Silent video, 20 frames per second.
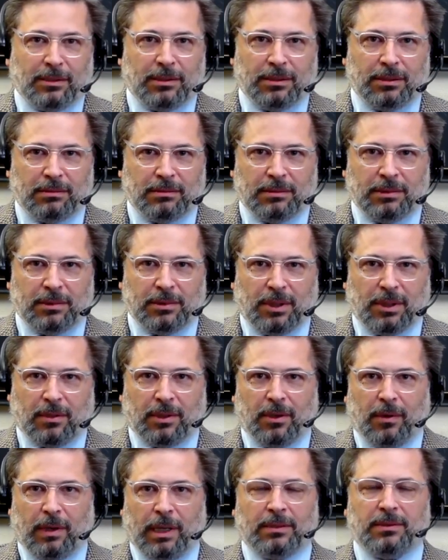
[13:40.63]
You, you don't
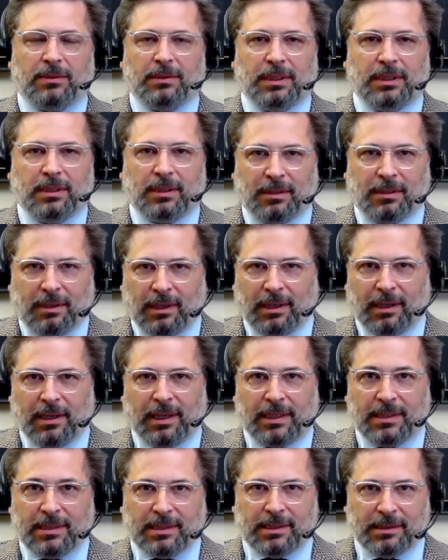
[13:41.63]
go out to dinner
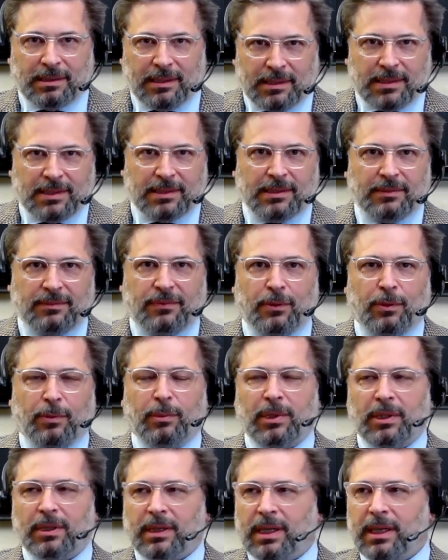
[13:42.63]
unless it's a
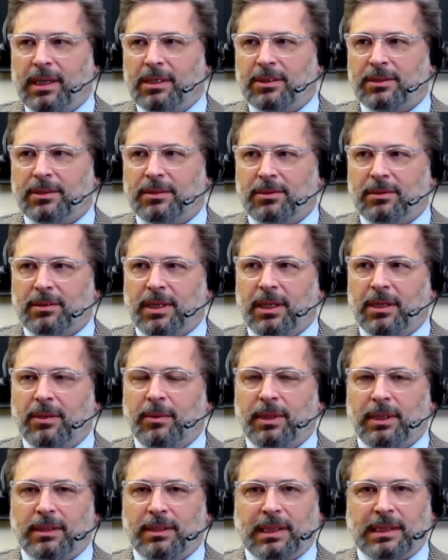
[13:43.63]
formal occasion today
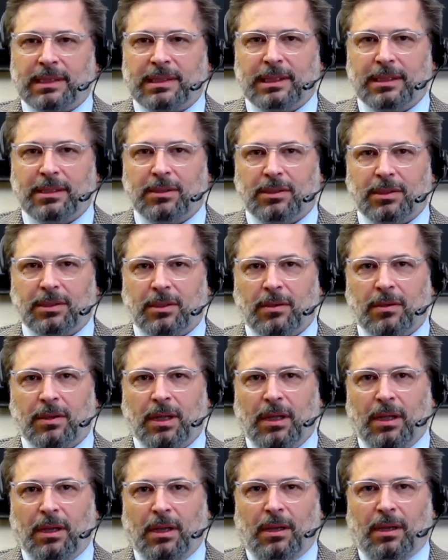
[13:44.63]
with a tuxedo. So
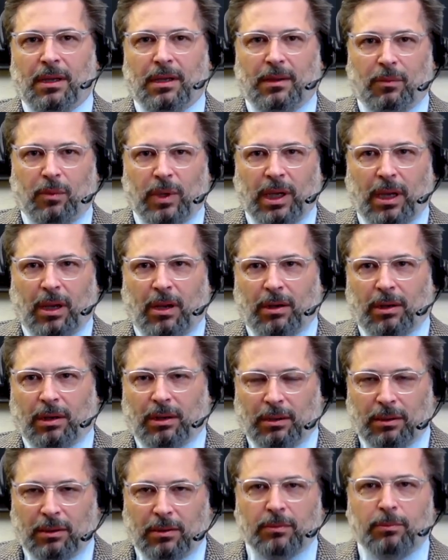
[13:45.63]
we are
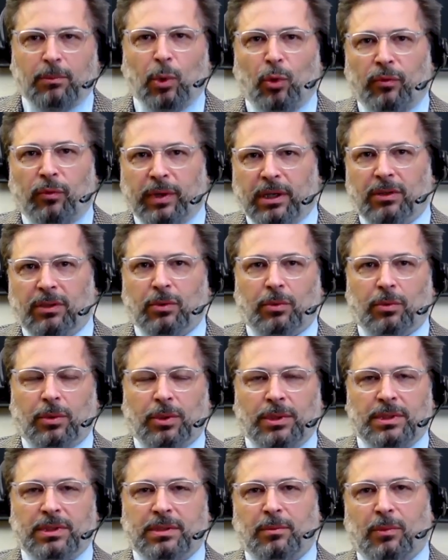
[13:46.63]
moving
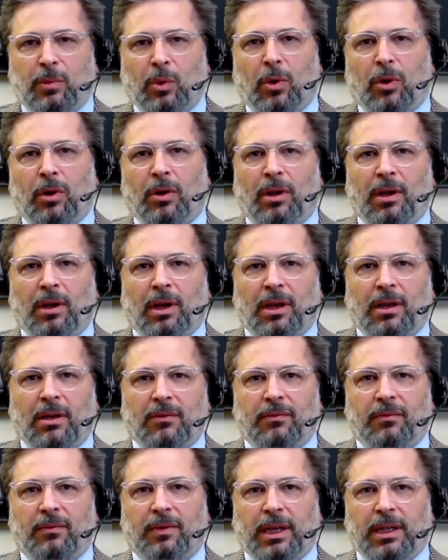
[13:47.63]
towards a more
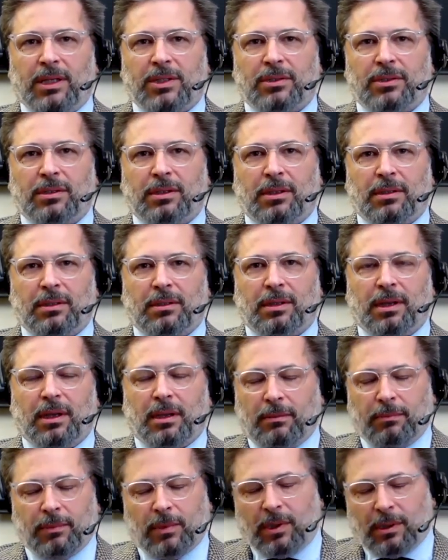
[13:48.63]
unconventional,
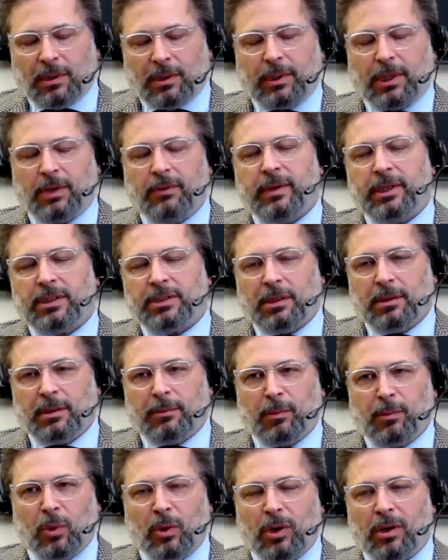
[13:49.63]
uh, not unconventional, a
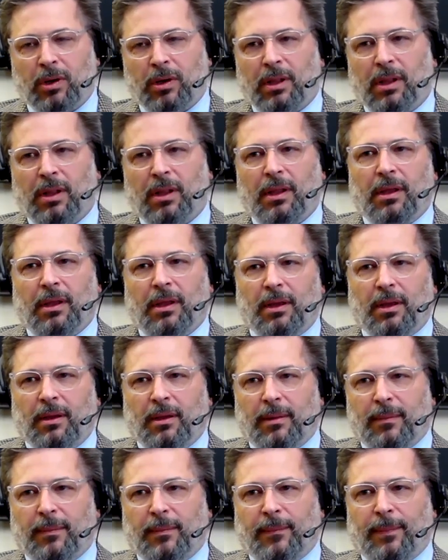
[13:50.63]
more
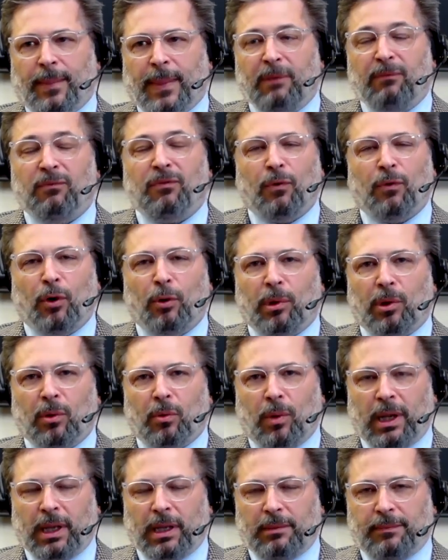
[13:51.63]
um, informal
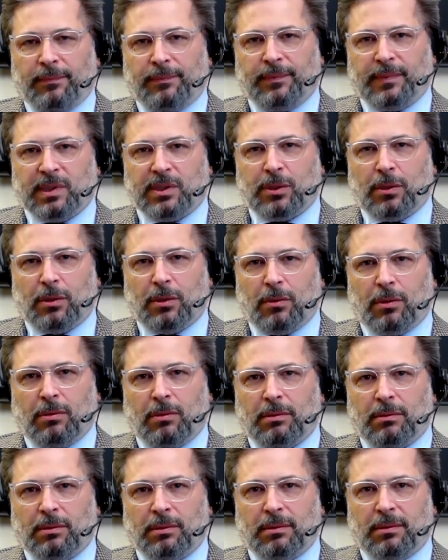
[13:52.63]
way. So,
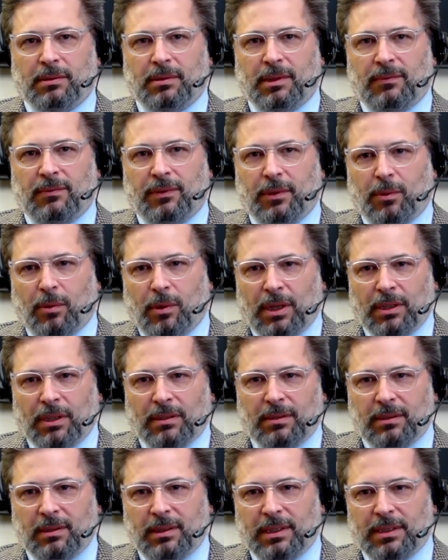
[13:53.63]
if you
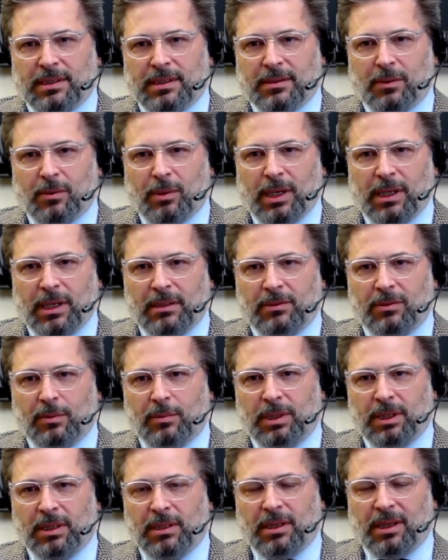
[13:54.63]
want, it's a way to
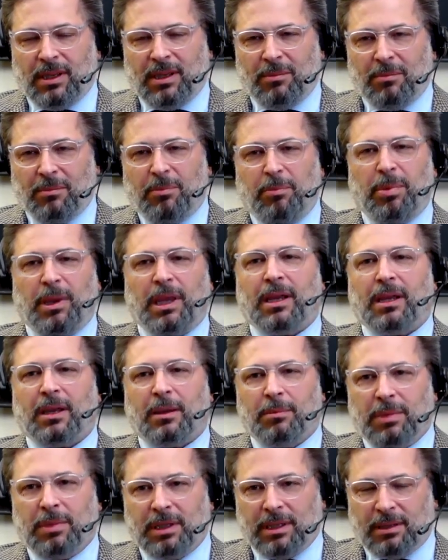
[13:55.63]
be
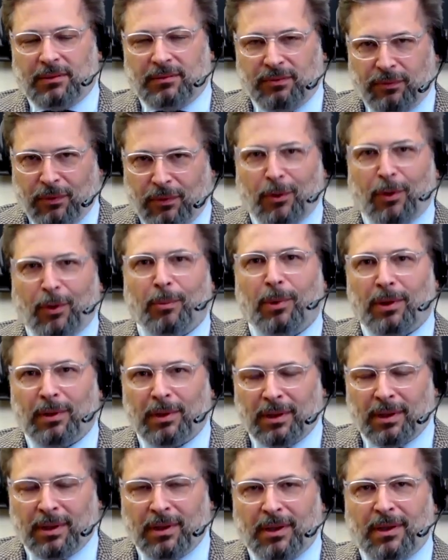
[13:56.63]
impeccably
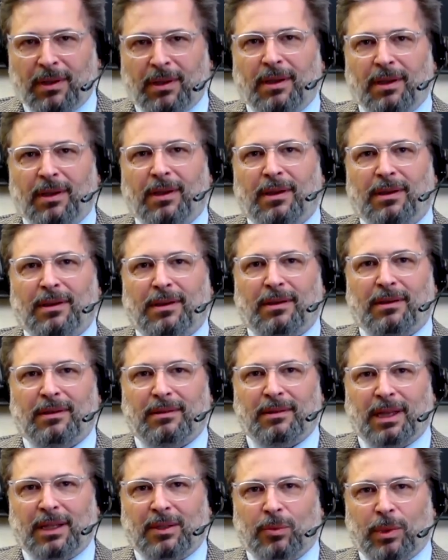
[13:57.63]
informal uh,
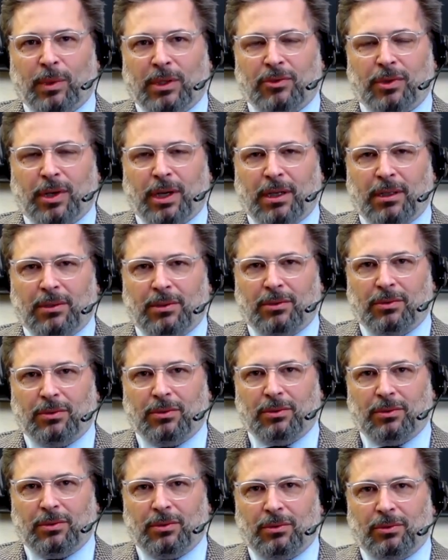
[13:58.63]
that we're trying to,
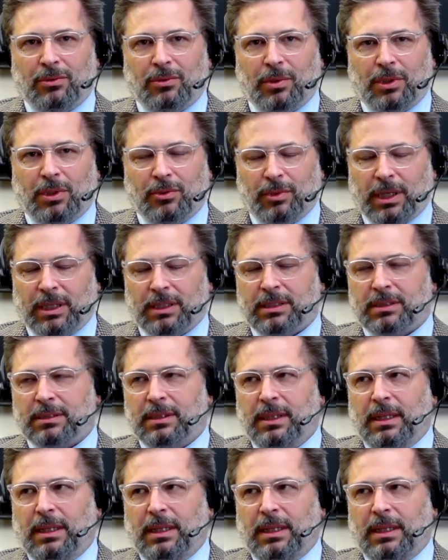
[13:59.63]
to address.